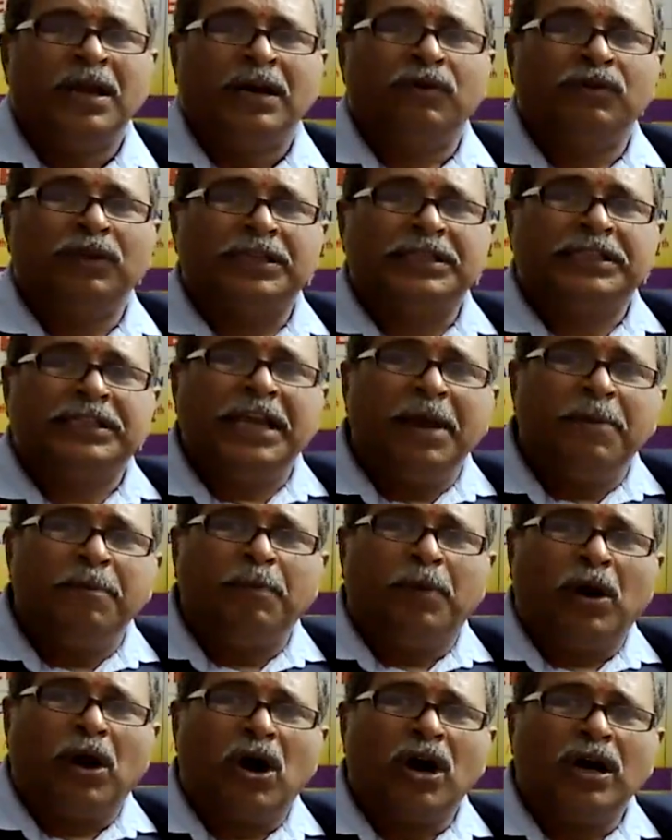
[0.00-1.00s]
Now the
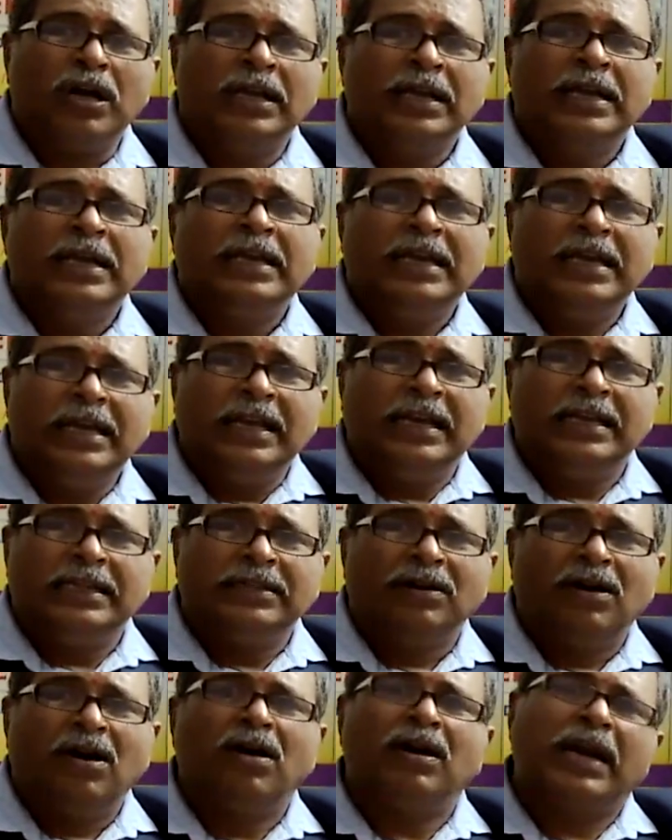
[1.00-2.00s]
same law
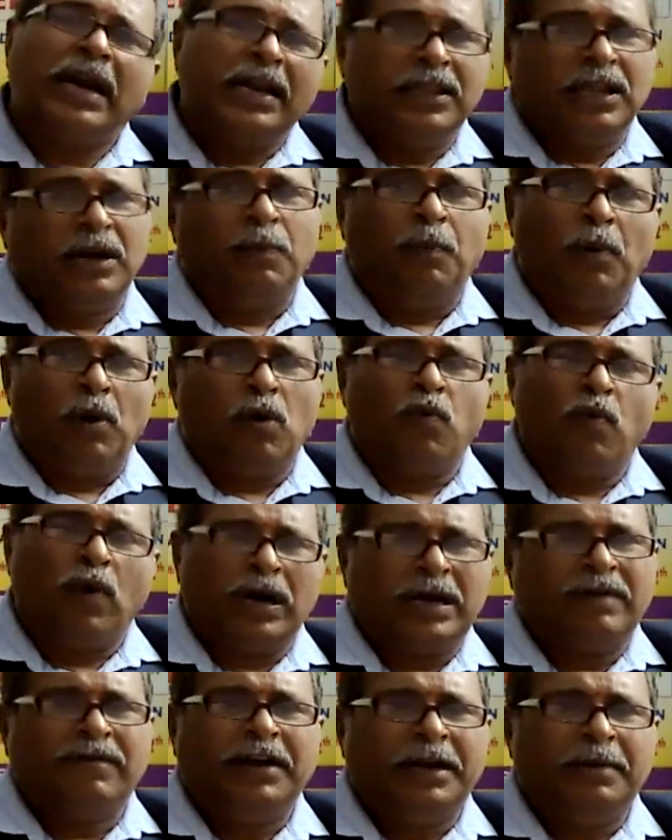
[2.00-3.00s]
is, or another law,
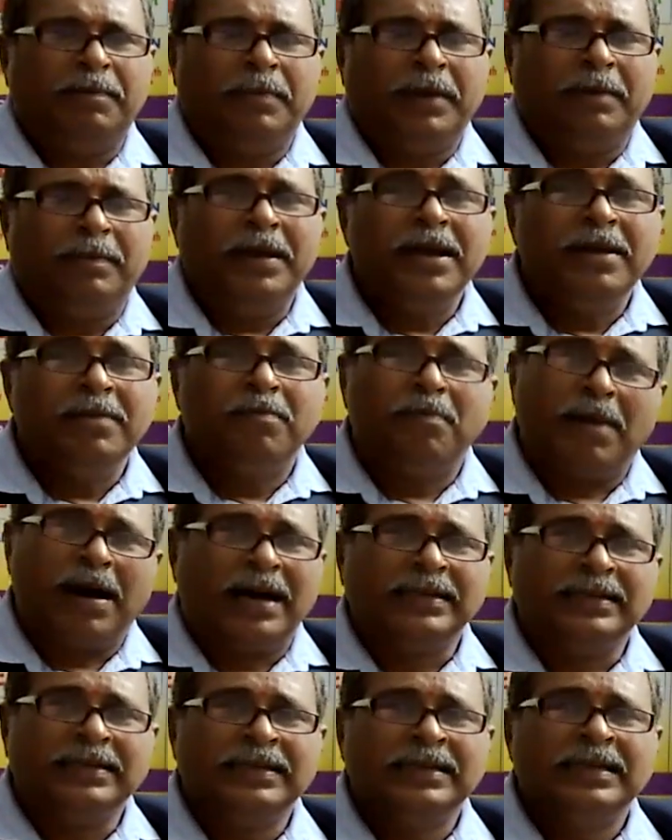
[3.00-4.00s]
whatever it may be,
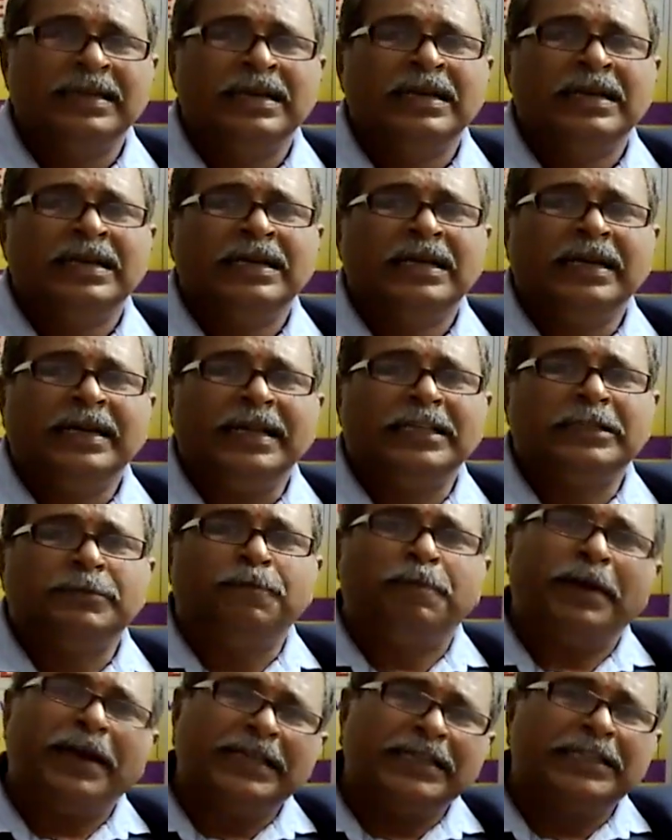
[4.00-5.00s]
mass, it
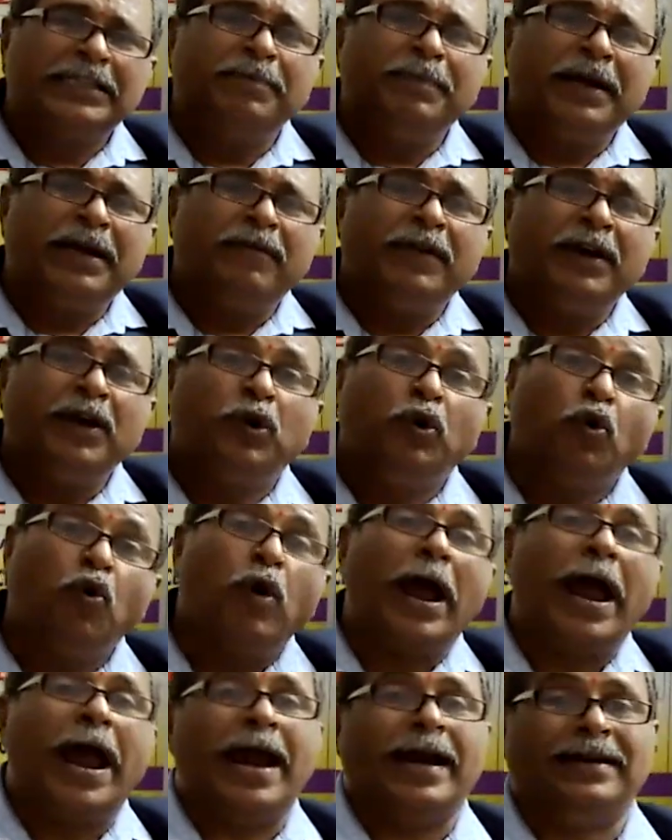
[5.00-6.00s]
is pressed between two
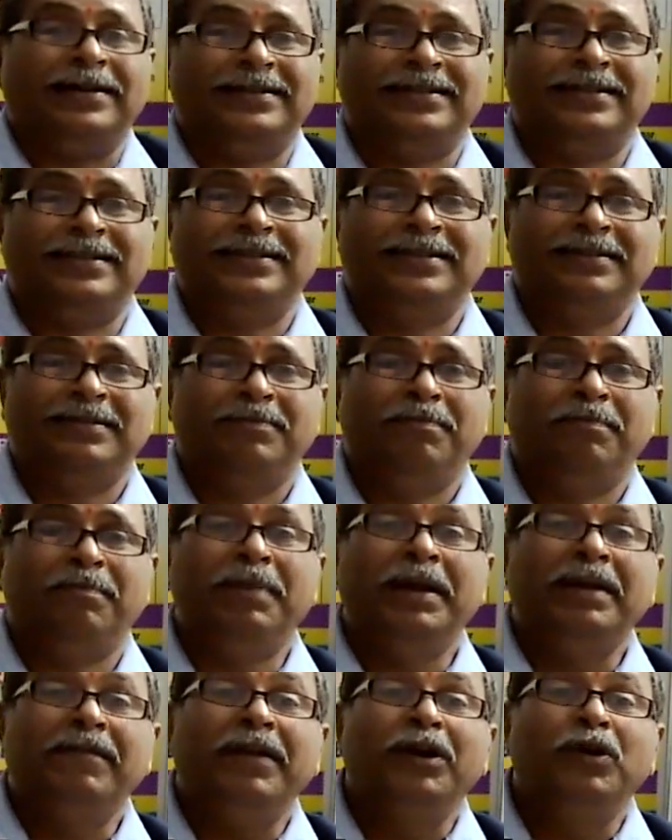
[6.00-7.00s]
hands,
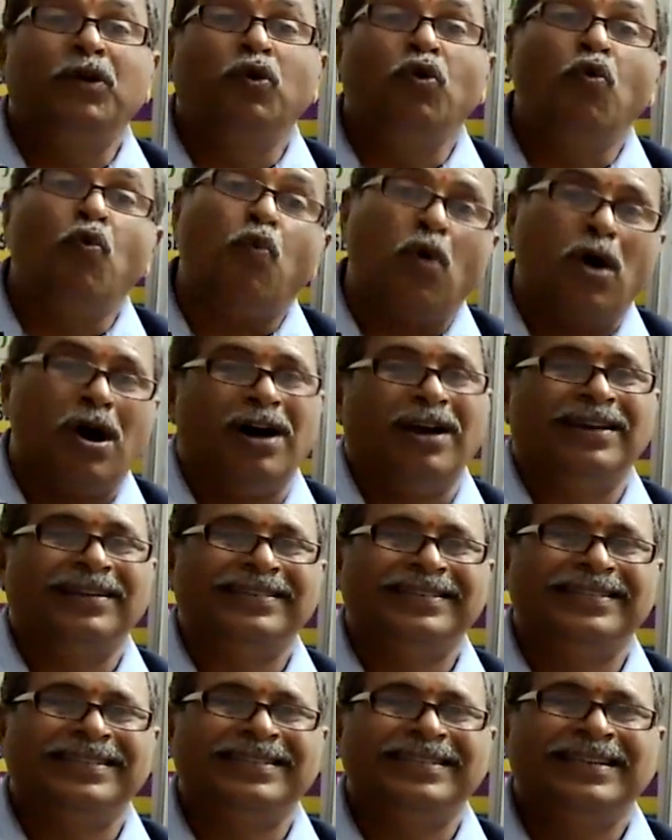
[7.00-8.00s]
between two
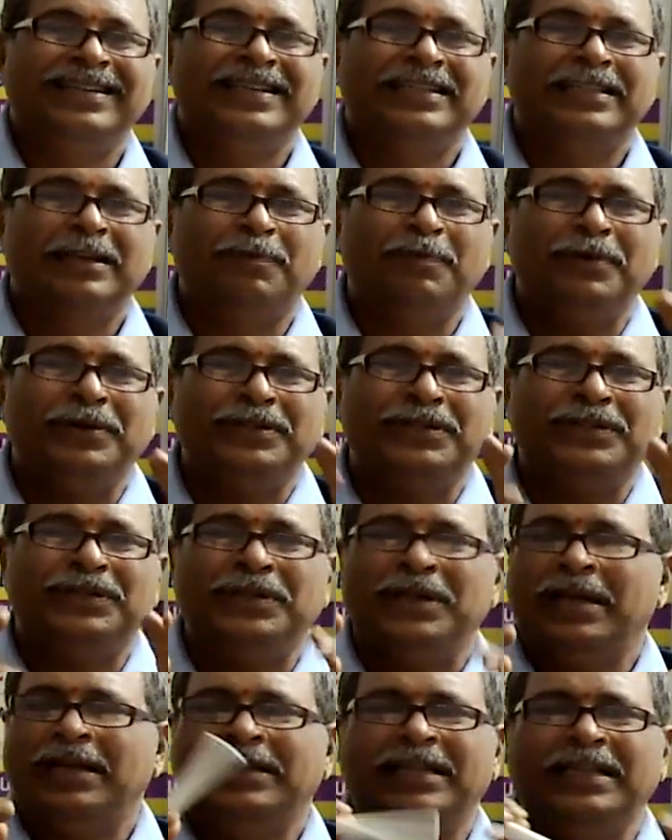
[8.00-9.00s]
walls.
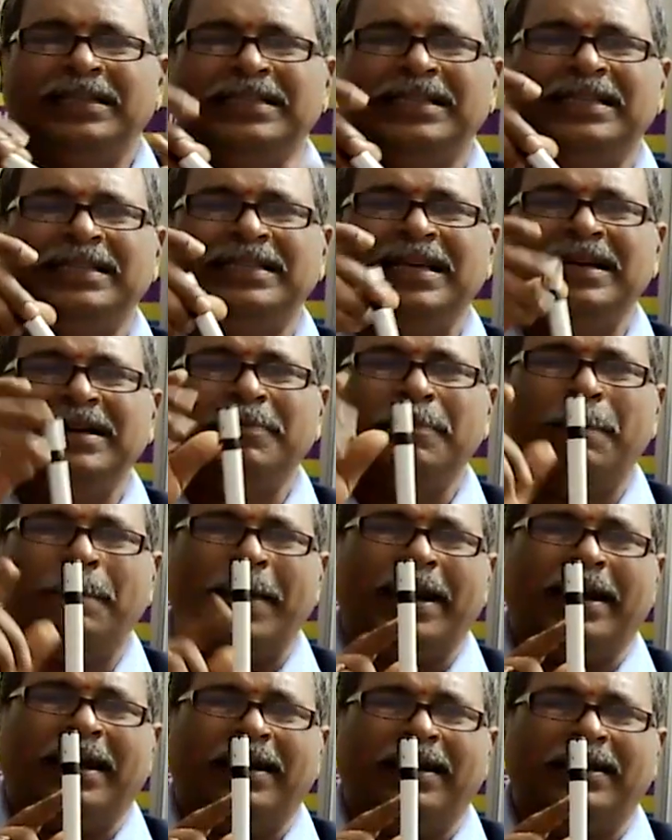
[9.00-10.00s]
Suppose this is the
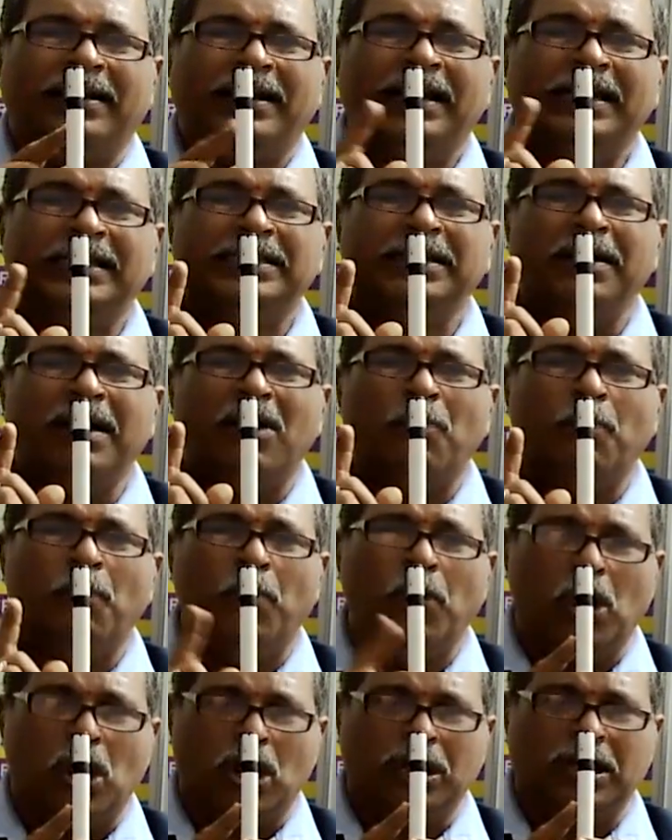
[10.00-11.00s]
pen, it's a
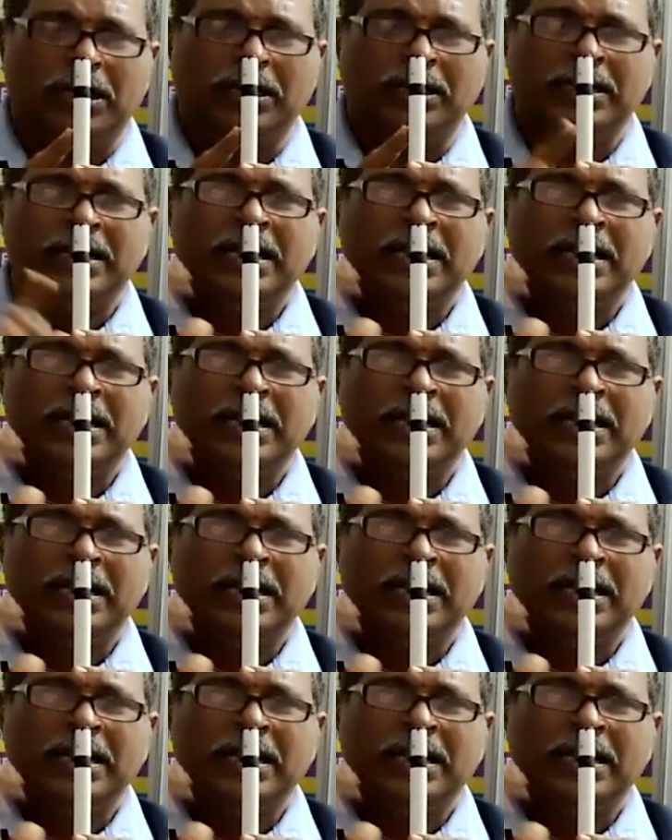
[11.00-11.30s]
block.